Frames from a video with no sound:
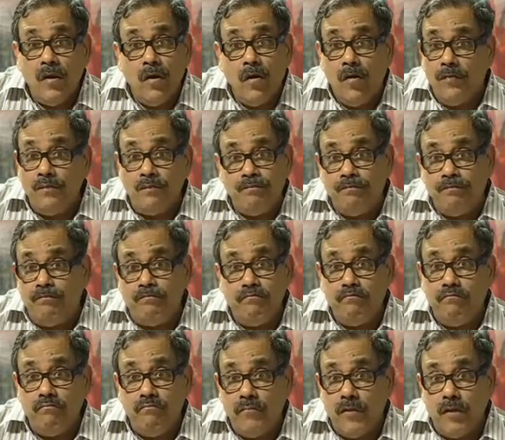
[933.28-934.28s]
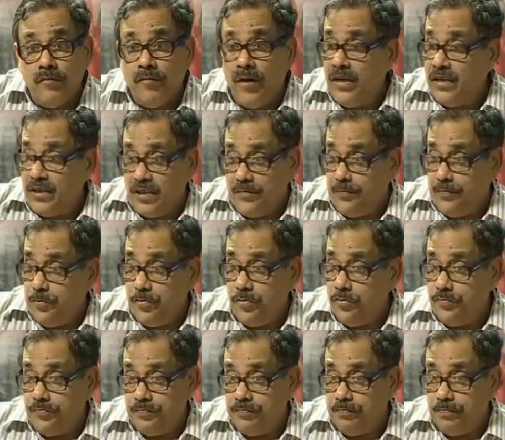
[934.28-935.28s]
so when
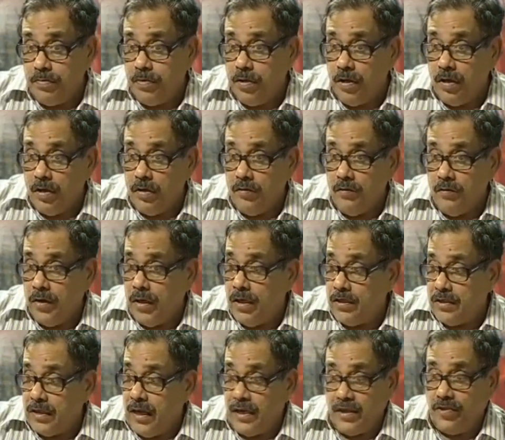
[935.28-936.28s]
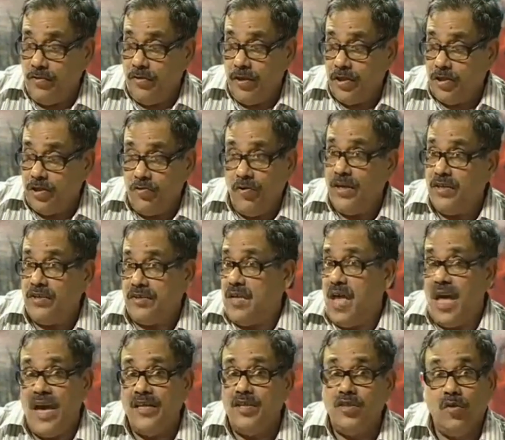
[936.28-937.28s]
Tipu was actually showing
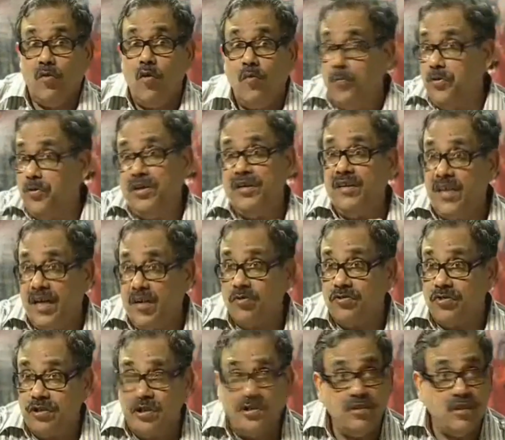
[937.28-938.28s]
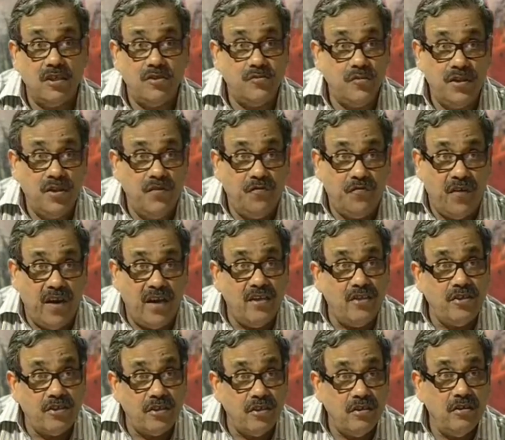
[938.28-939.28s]
signs of opening negotiations with the
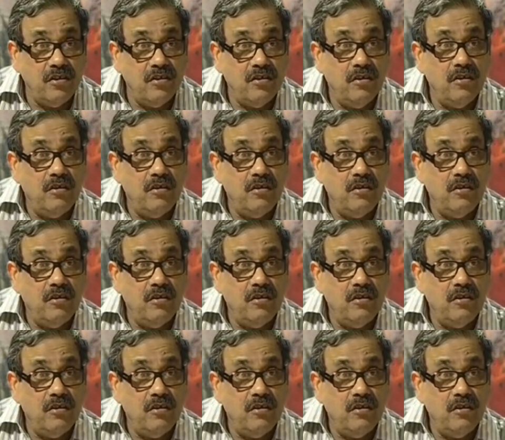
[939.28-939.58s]
French,